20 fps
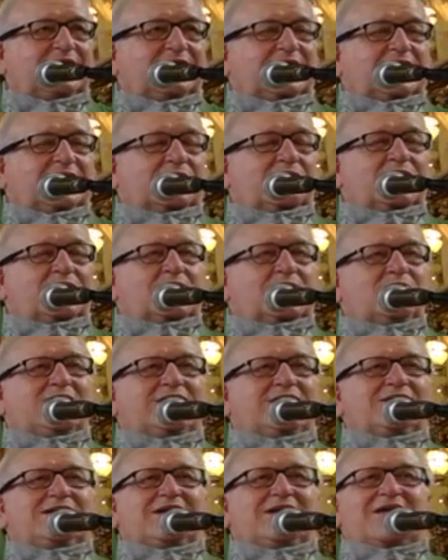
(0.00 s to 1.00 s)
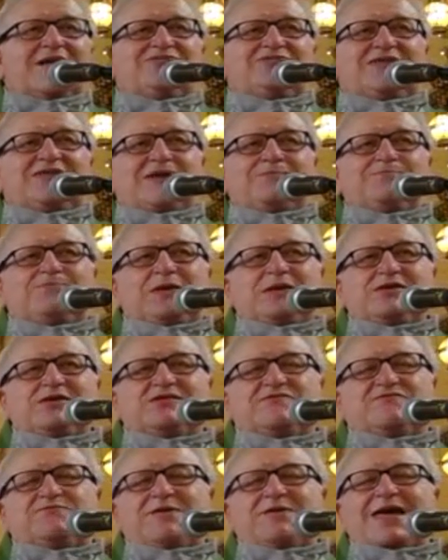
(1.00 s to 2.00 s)
Well, we can cut that piece
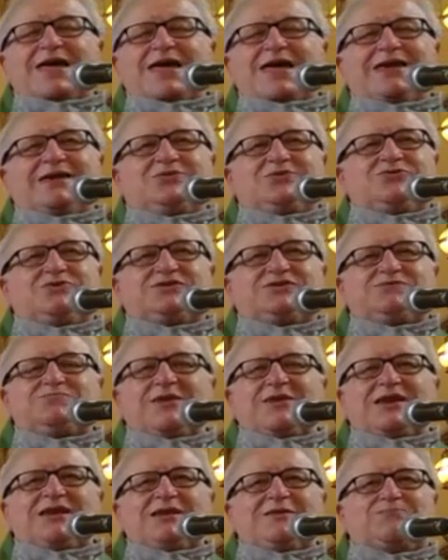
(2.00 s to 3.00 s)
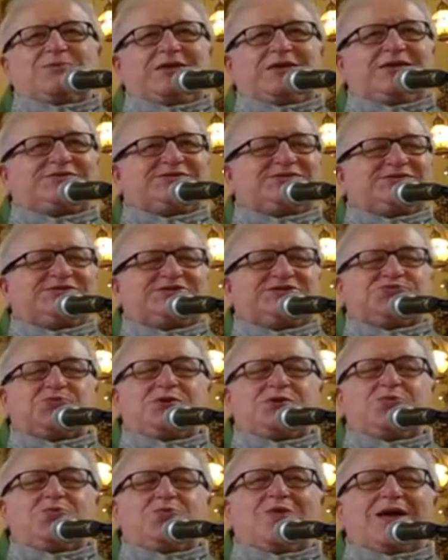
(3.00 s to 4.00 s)
of pie into as many pieces as
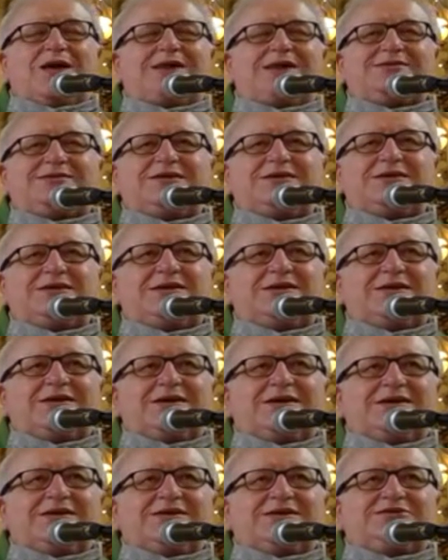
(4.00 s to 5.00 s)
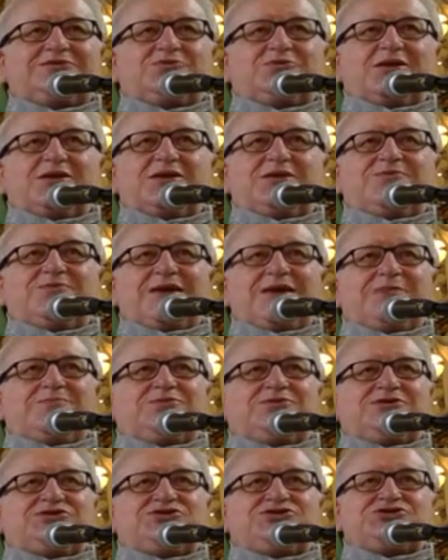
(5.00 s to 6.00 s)
we want, because we're going to be able
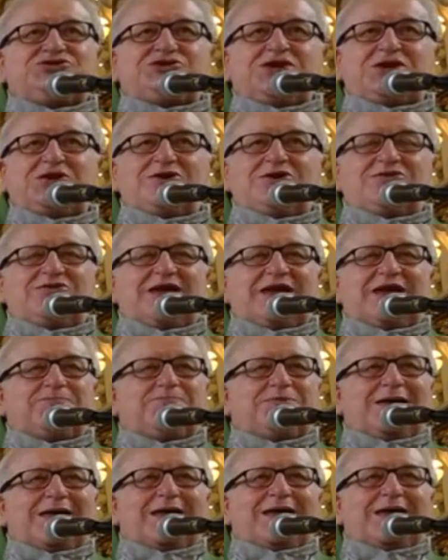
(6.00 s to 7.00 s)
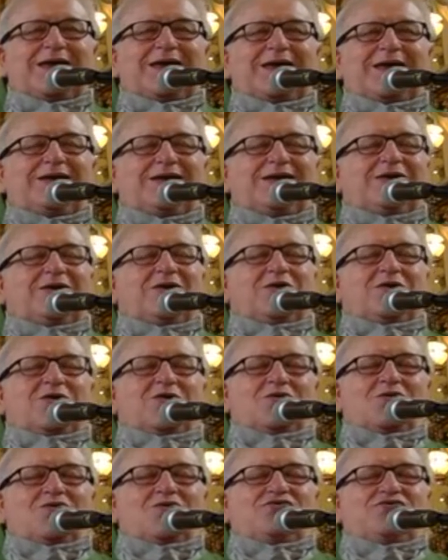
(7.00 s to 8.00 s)
to share that pie
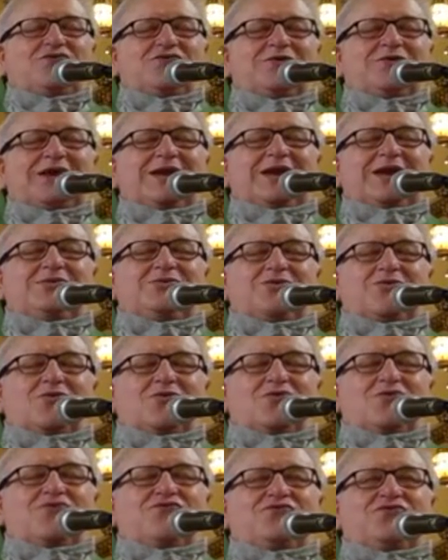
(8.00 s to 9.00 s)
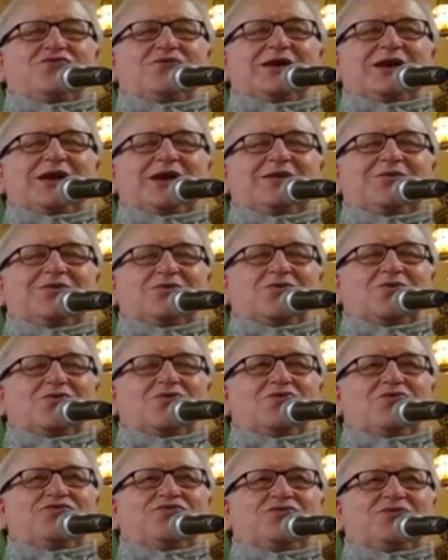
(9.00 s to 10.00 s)
over and over and
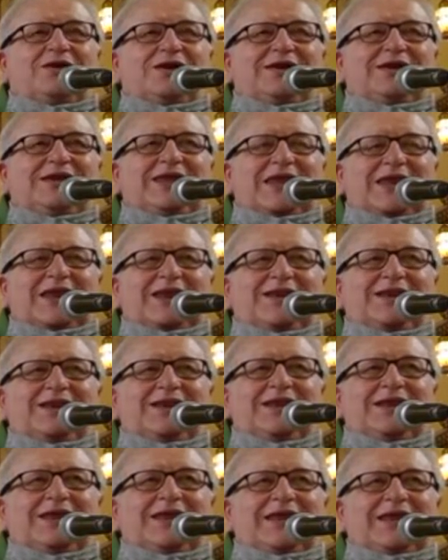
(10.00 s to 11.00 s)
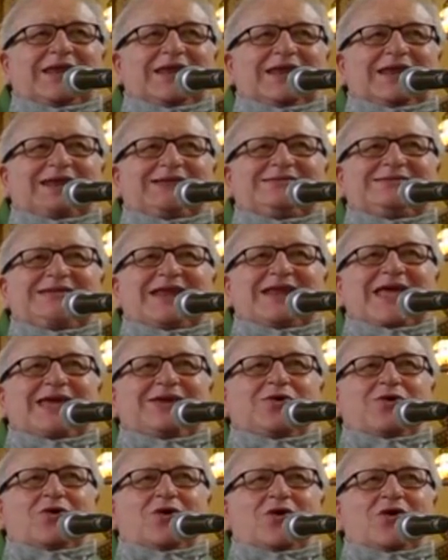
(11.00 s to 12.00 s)
over again. It's not
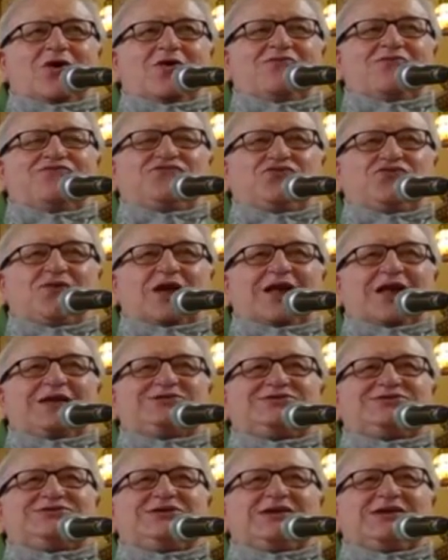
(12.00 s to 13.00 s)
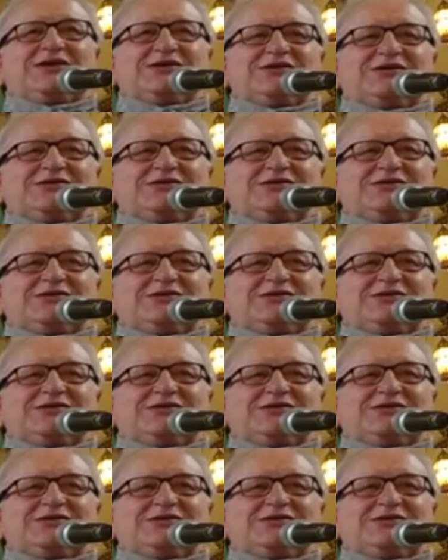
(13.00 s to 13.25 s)
all for us to